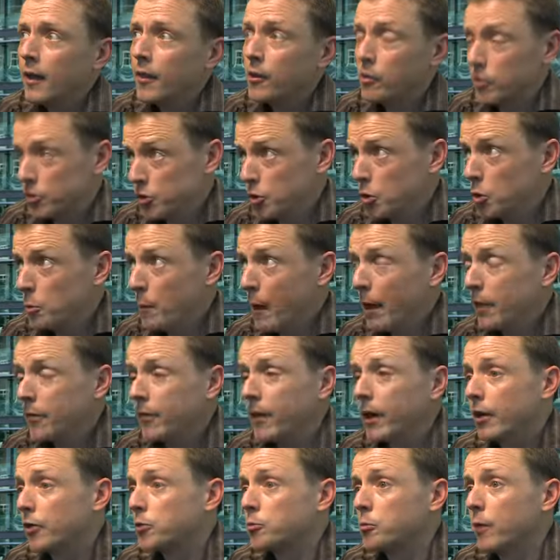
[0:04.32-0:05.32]
There are two main
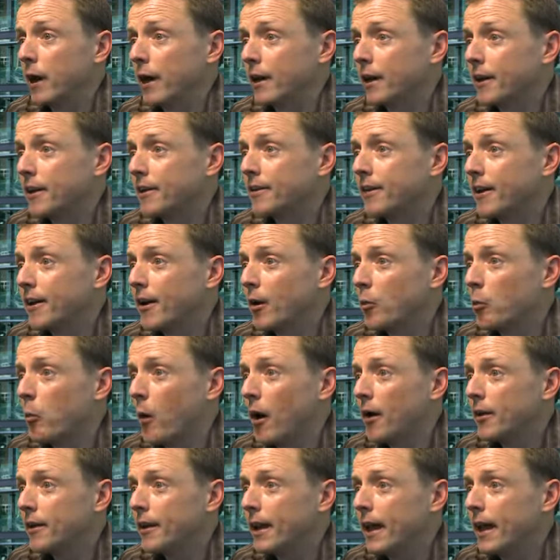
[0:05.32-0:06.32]
things, really.
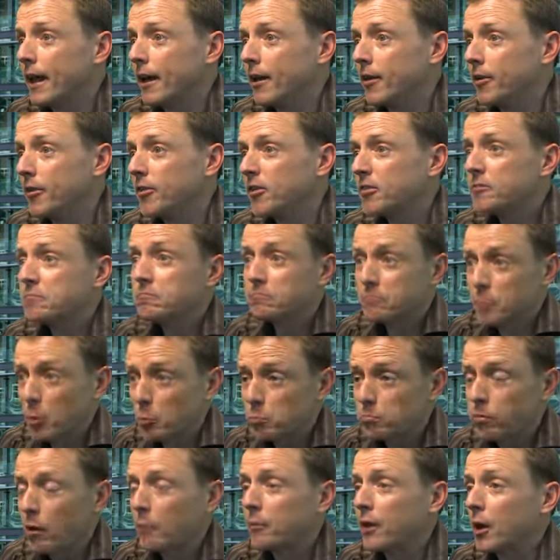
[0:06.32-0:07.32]
One is
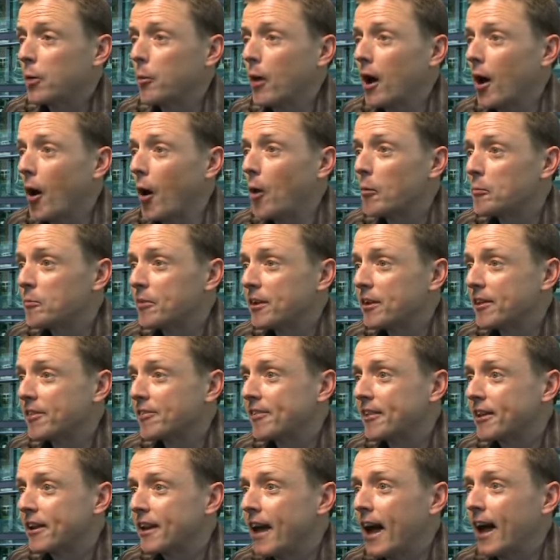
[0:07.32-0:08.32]
probably quite
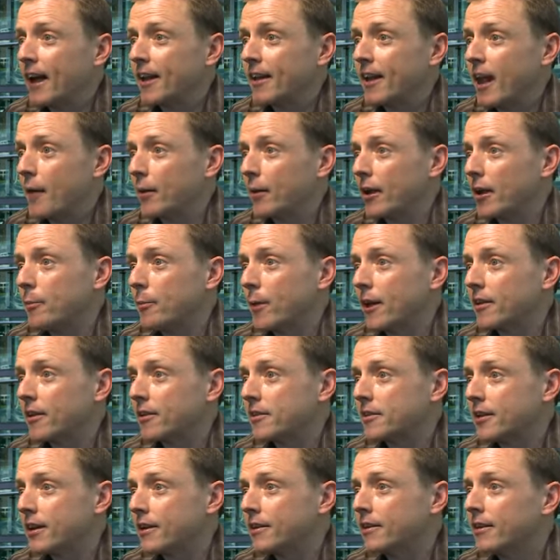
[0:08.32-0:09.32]
obviously academic
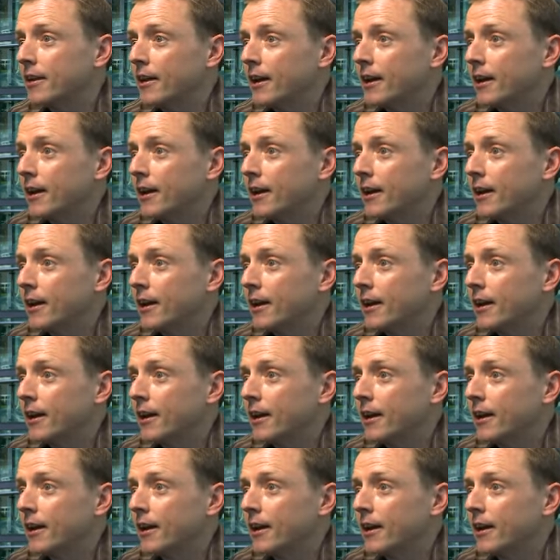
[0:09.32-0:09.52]
ability.